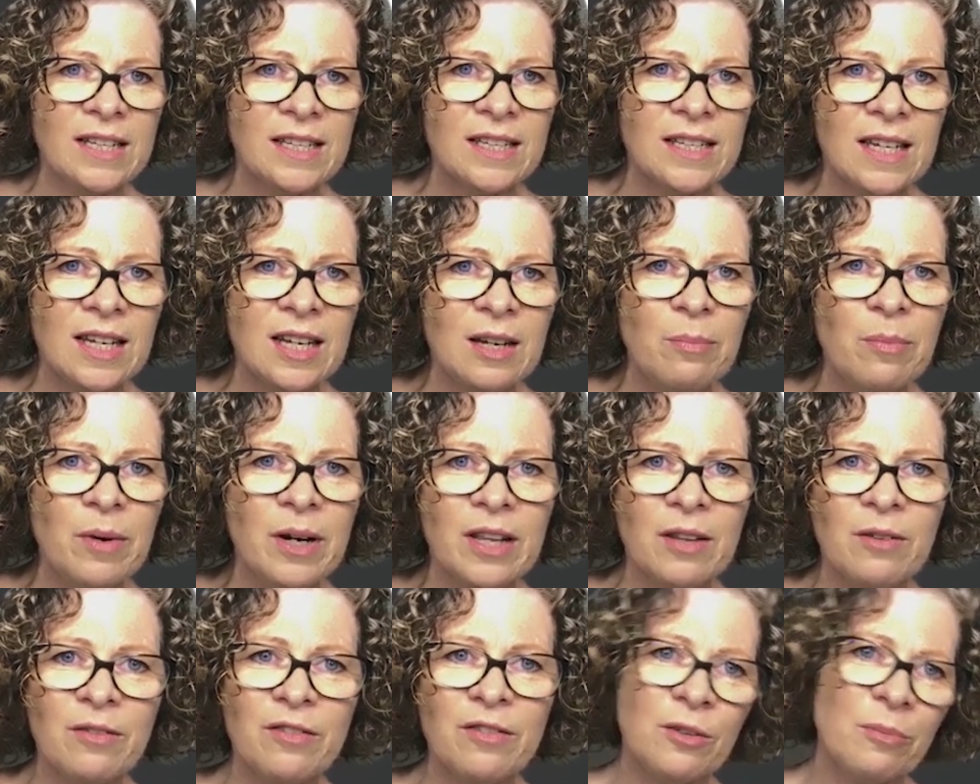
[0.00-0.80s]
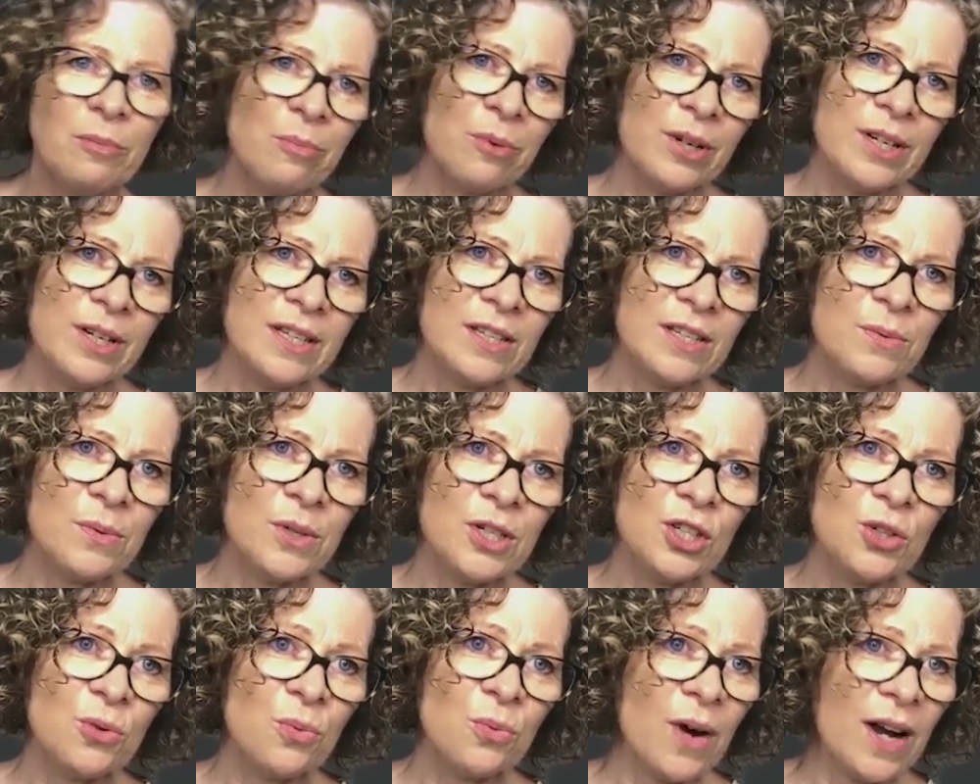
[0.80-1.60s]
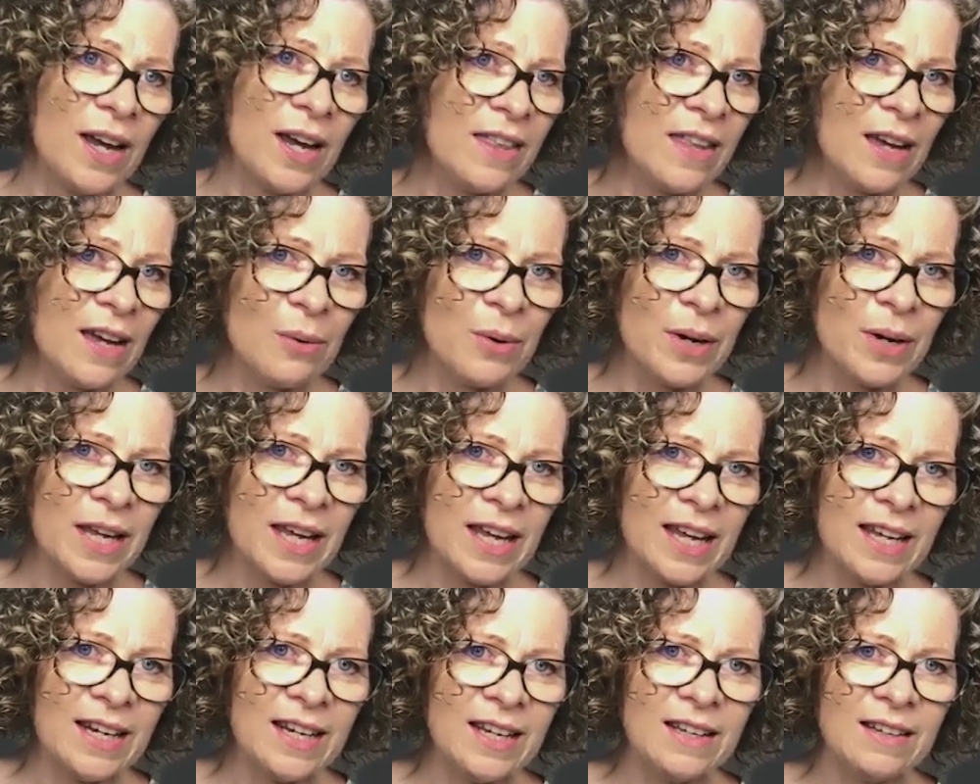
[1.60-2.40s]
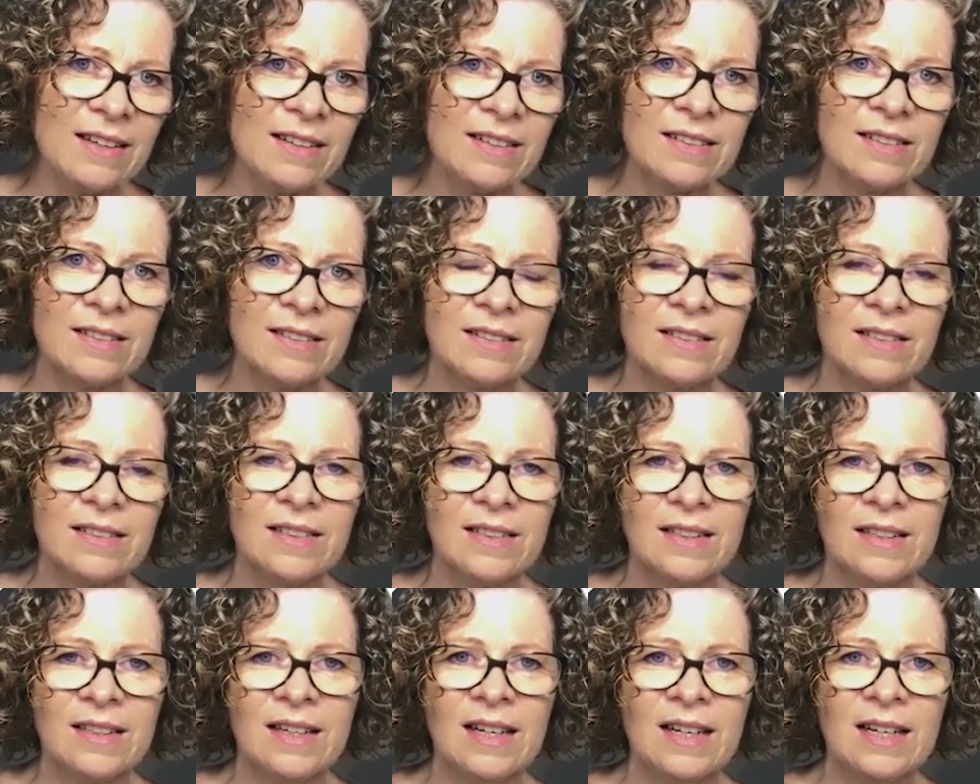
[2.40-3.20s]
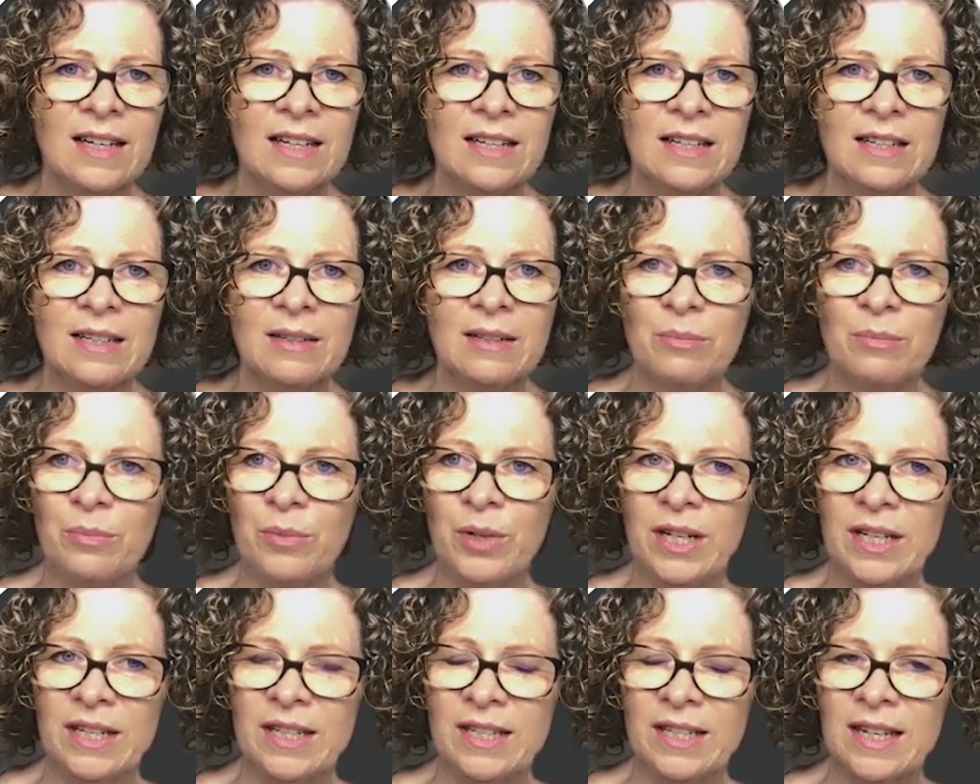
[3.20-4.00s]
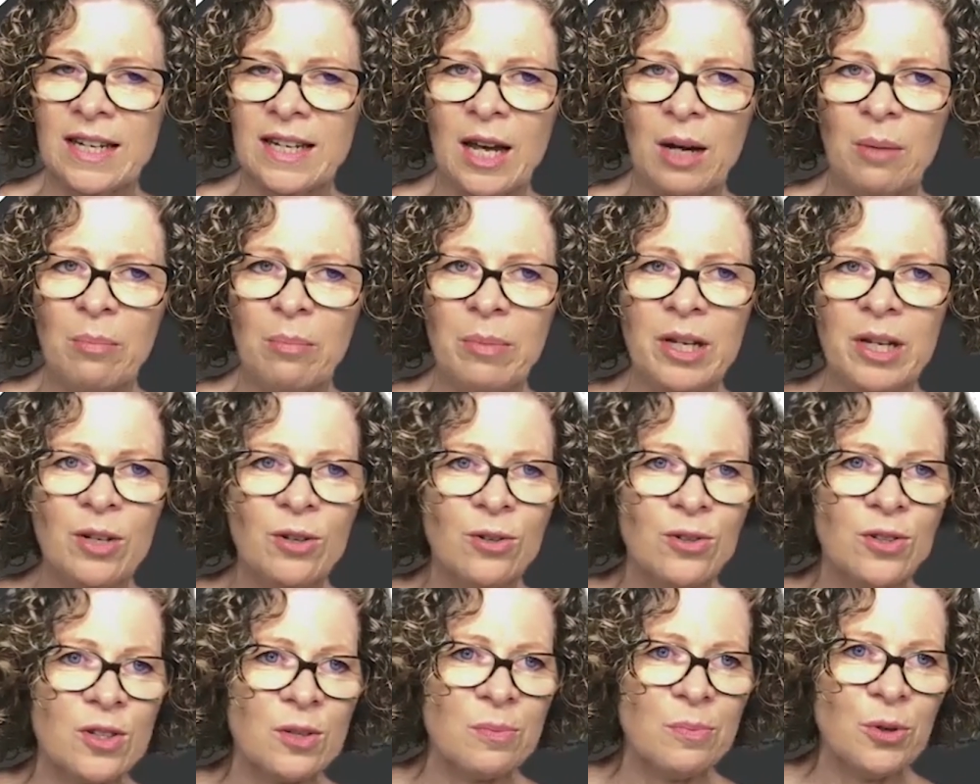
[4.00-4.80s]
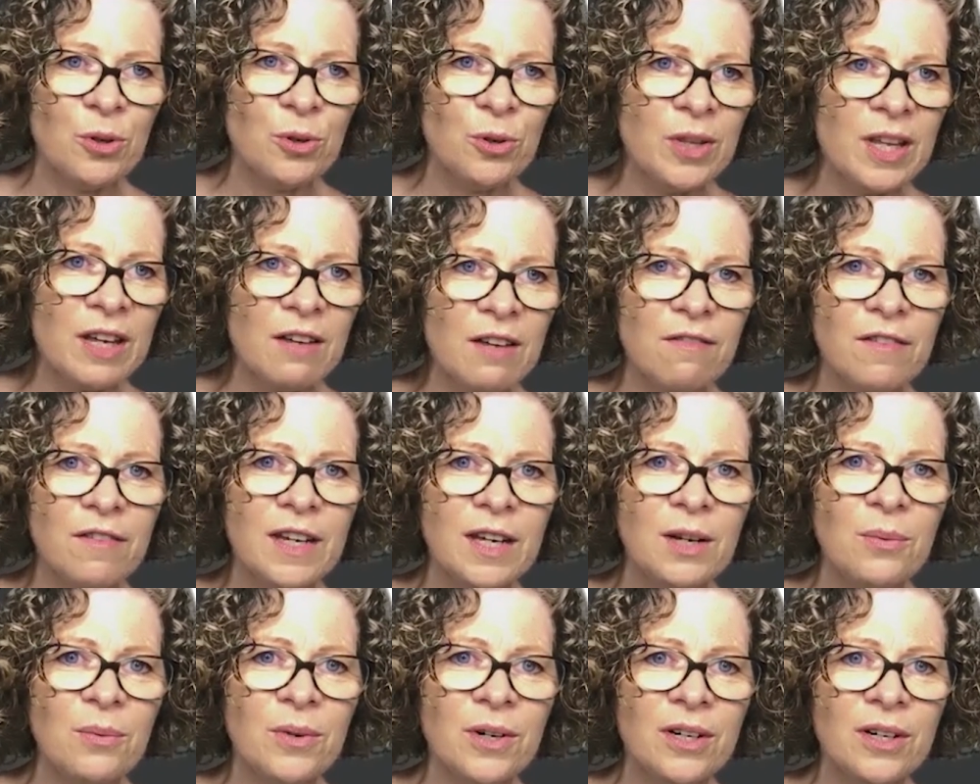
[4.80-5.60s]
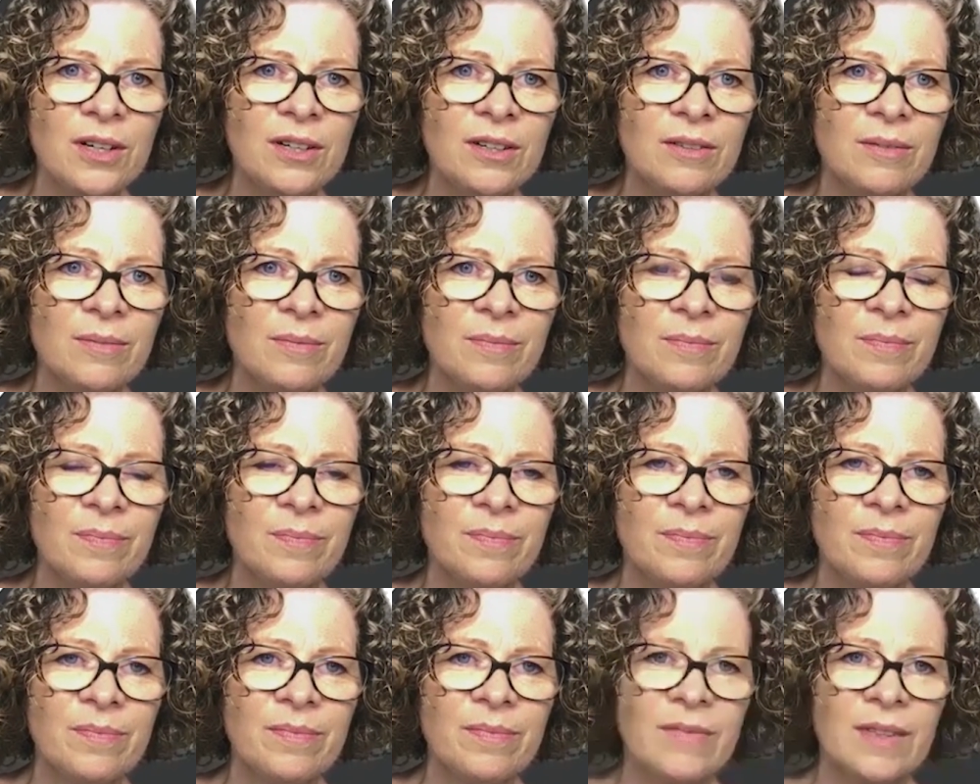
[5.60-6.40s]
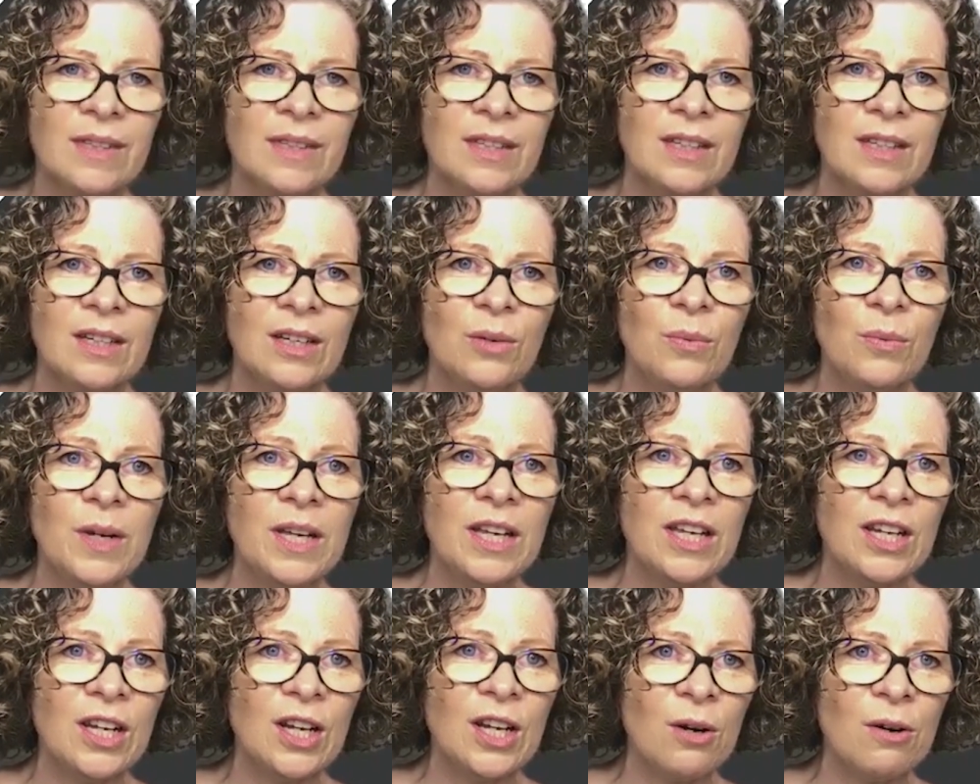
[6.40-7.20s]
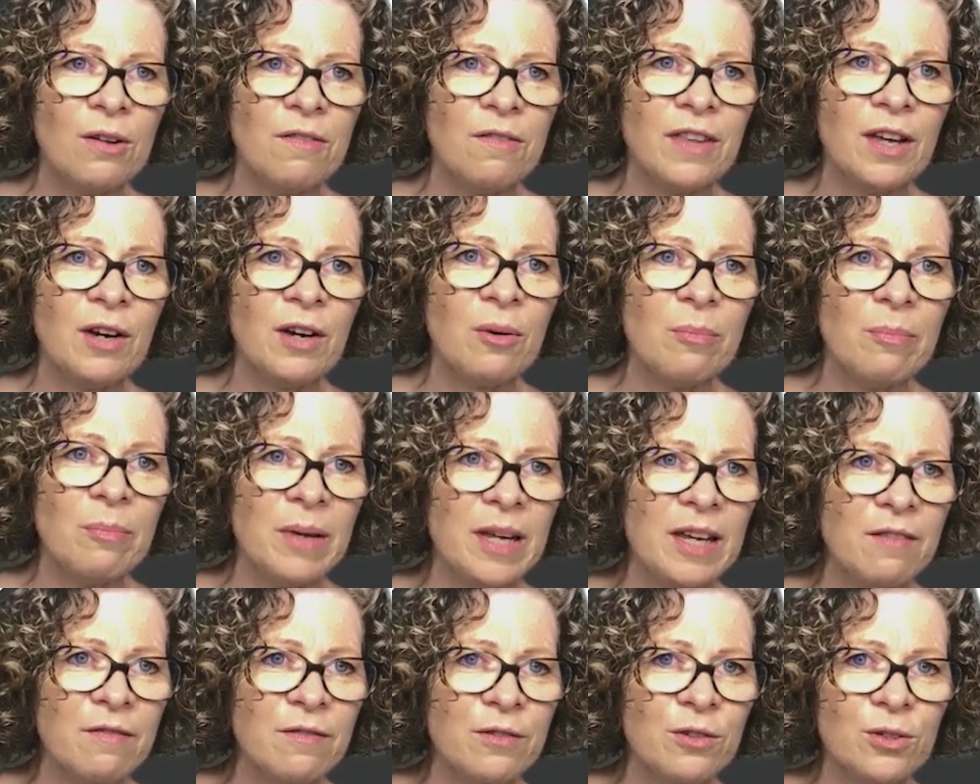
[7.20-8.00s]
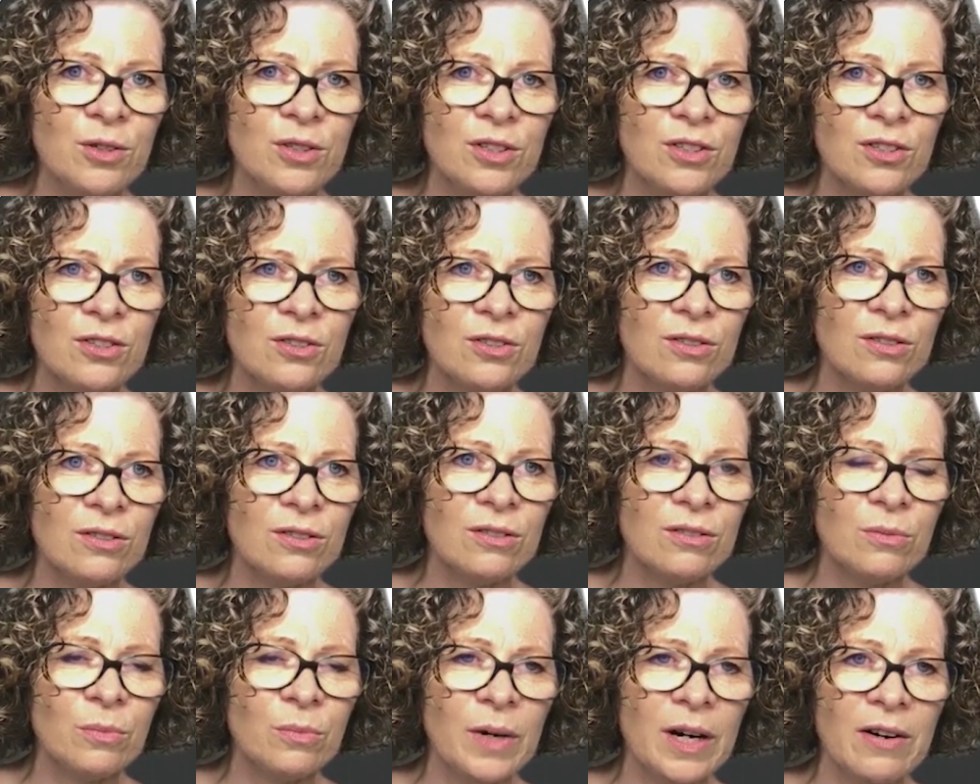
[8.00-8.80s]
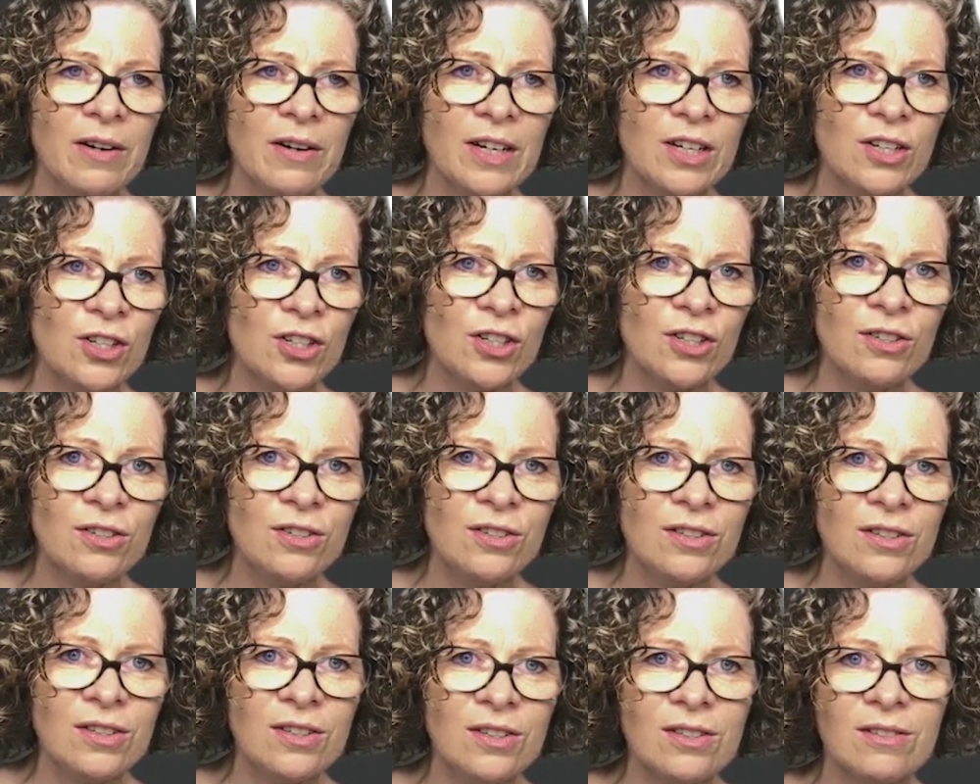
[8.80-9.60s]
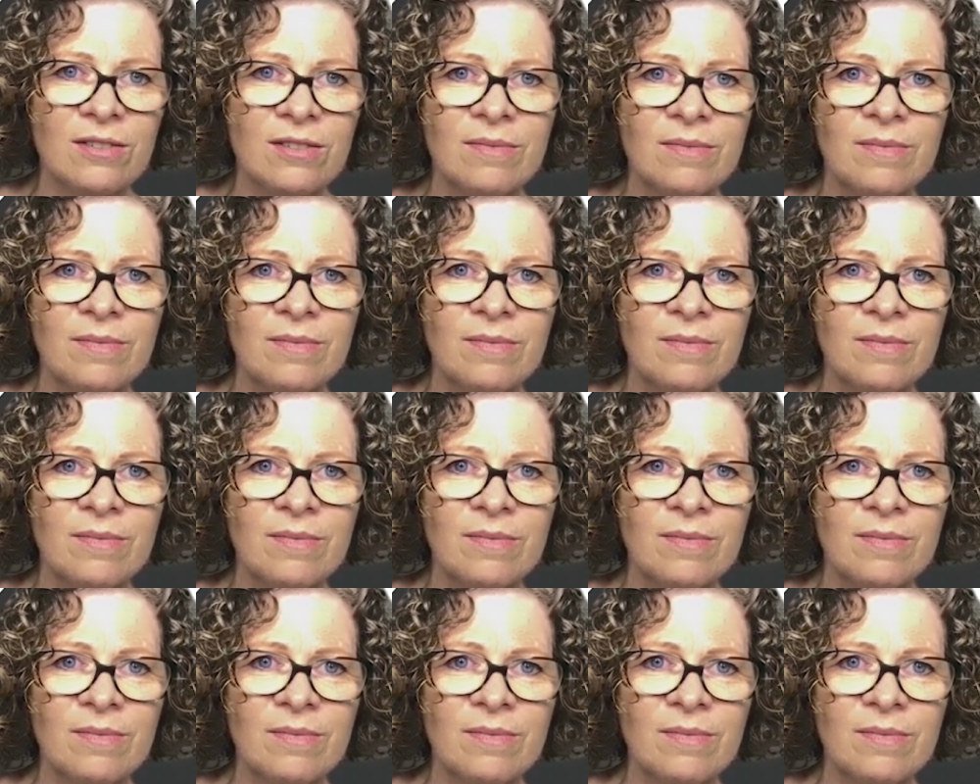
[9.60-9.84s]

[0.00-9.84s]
see by the footprints which way they were heading. We can see how big or small their feet were. We can know if they were barefoot or wearing shoes.